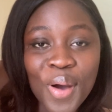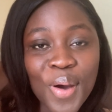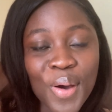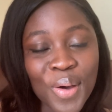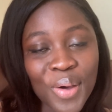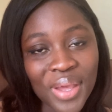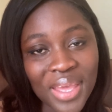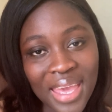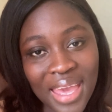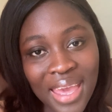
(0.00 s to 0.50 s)

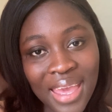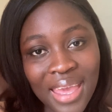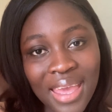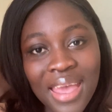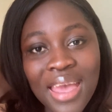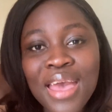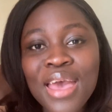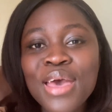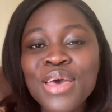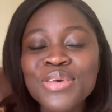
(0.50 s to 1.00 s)
Okay,
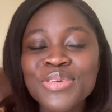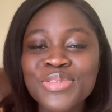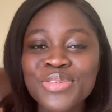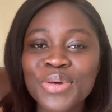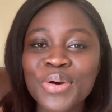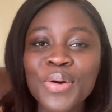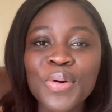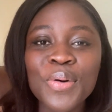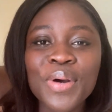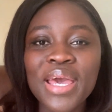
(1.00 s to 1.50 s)

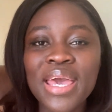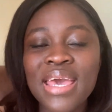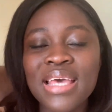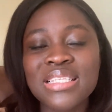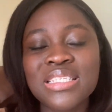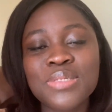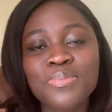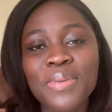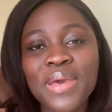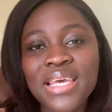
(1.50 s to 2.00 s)
so
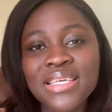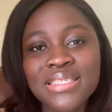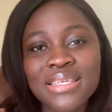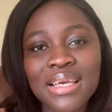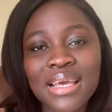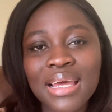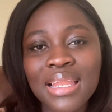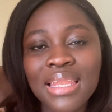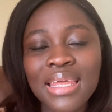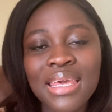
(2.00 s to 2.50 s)
it's
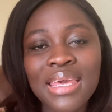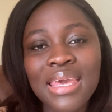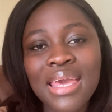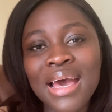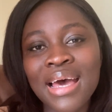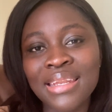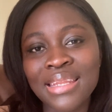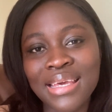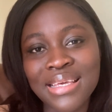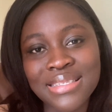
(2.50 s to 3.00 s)
basically
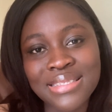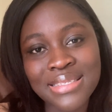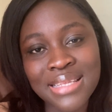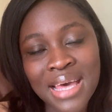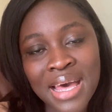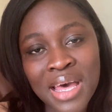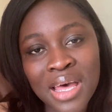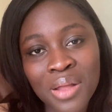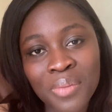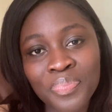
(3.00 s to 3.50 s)
an
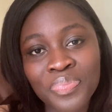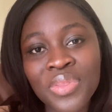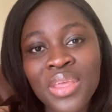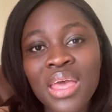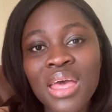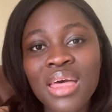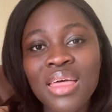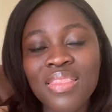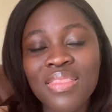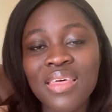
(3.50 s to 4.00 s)
exam
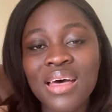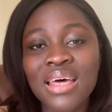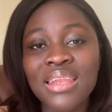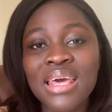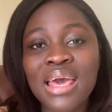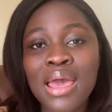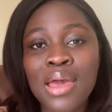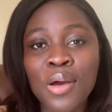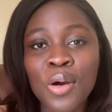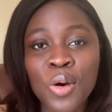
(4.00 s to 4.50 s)
that
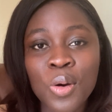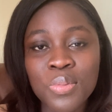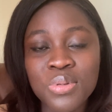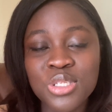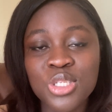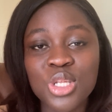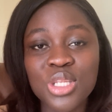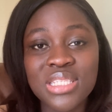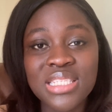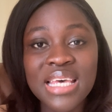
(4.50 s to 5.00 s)
helps
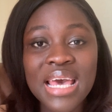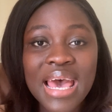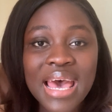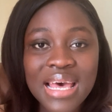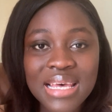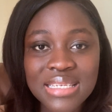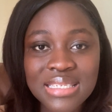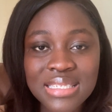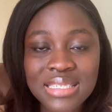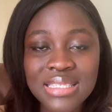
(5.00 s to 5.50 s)
to
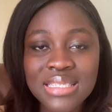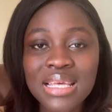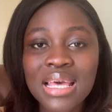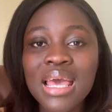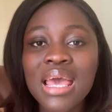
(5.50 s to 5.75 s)
test